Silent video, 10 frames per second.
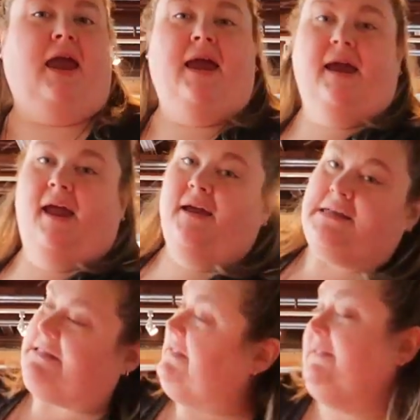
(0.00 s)

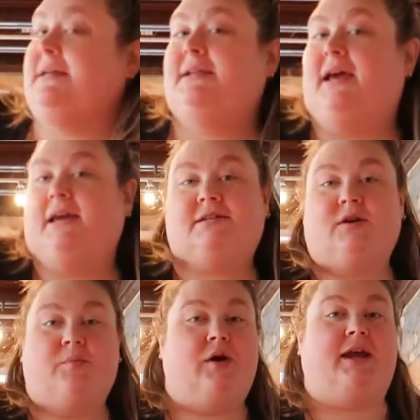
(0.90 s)
and it's Sunday
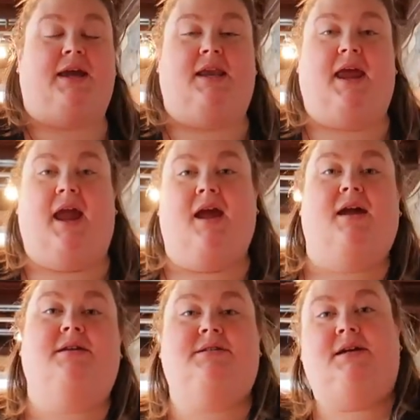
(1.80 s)
so I'm working
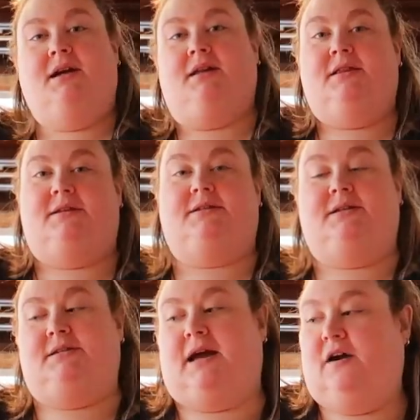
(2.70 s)
and this
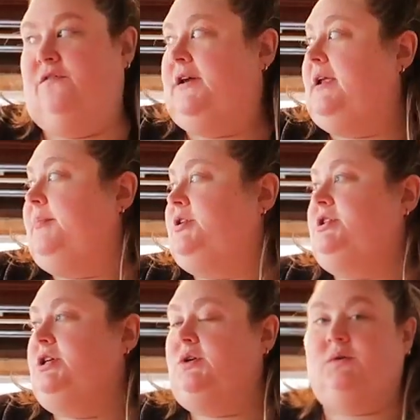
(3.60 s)
is outfit number
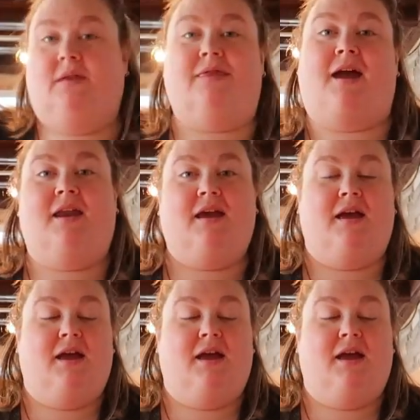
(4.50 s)
two that